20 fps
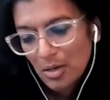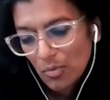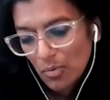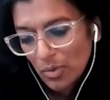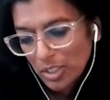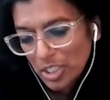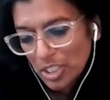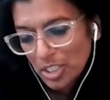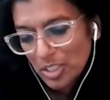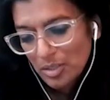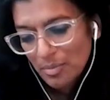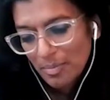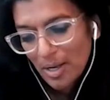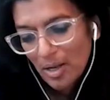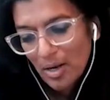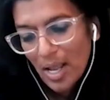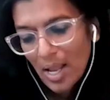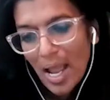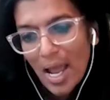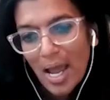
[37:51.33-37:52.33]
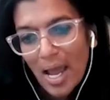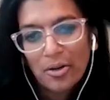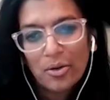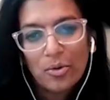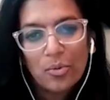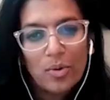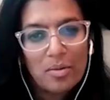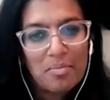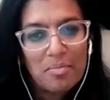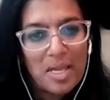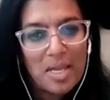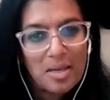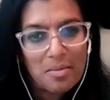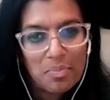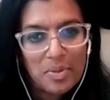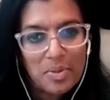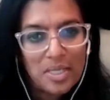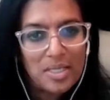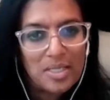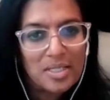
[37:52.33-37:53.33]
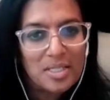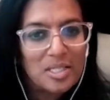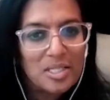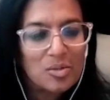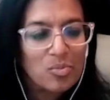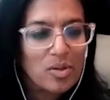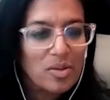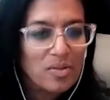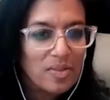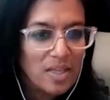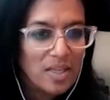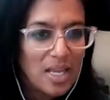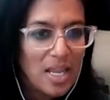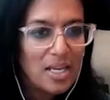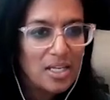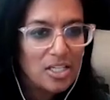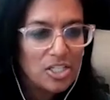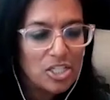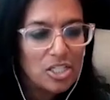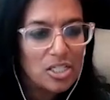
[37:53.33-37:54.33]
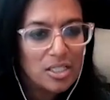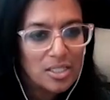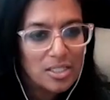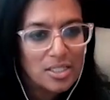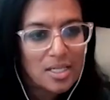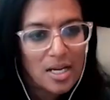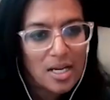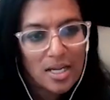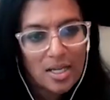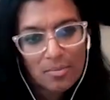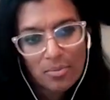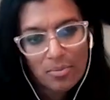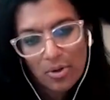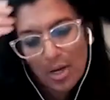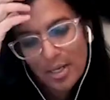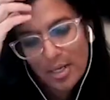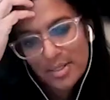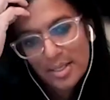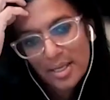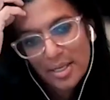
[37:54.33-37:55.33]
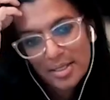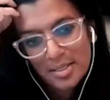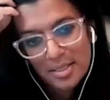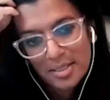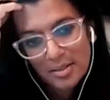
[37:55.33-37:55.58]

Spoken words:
which is about how do we make peace with the aging and dying process?